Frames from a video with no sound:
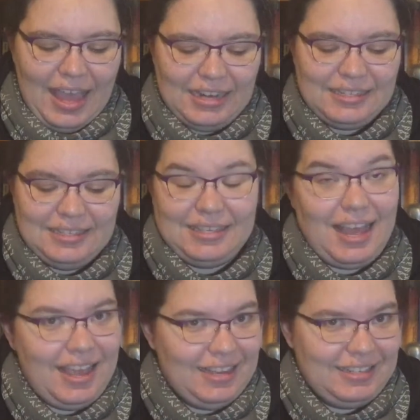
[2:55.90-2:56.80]
And
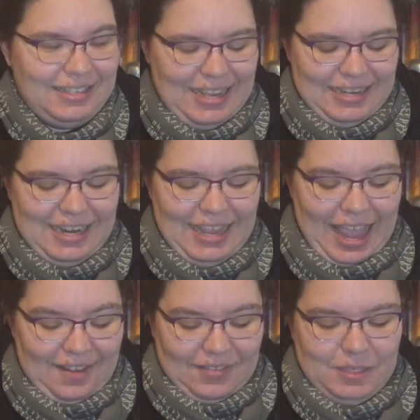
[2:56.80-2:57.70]
inside said
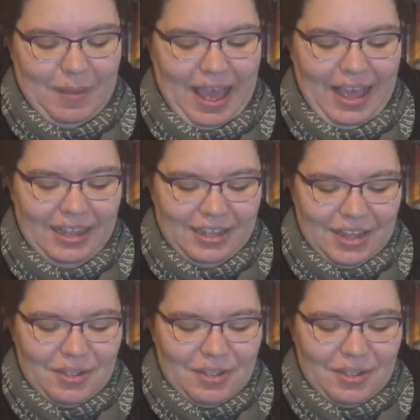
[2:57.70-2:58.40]
canvas bag,